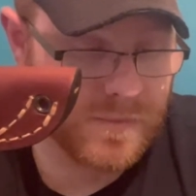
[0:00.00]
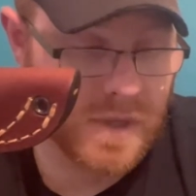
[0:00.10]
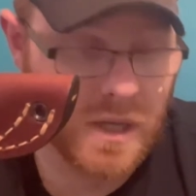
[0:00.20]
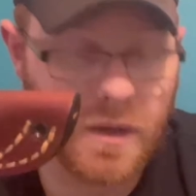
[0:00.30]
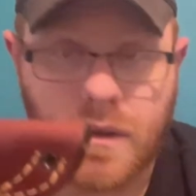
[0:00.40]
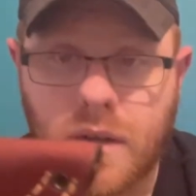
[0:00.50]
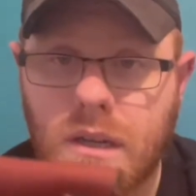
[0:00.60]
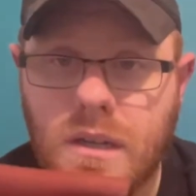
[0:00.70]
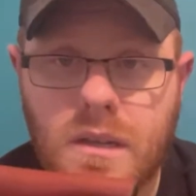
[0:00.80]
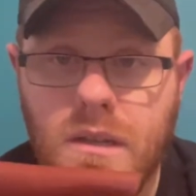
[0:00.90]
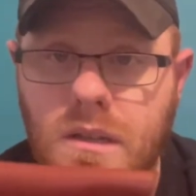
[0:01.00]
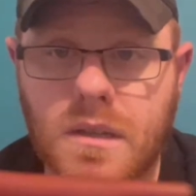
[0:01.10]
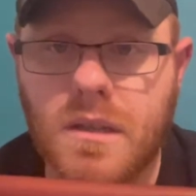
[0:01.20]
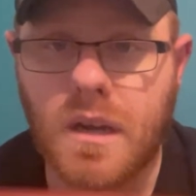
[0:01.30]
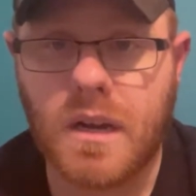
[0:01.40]
and
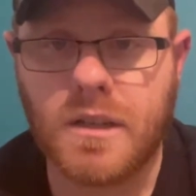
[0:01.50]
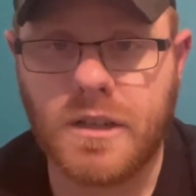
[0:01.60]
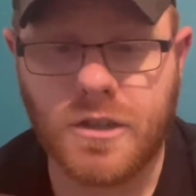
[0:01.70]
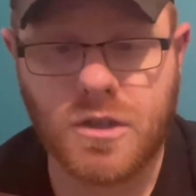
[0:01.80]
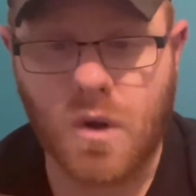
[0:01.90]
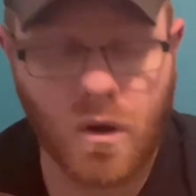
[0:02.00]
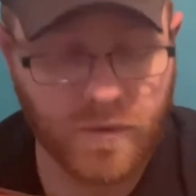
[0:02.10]
uh, you just can't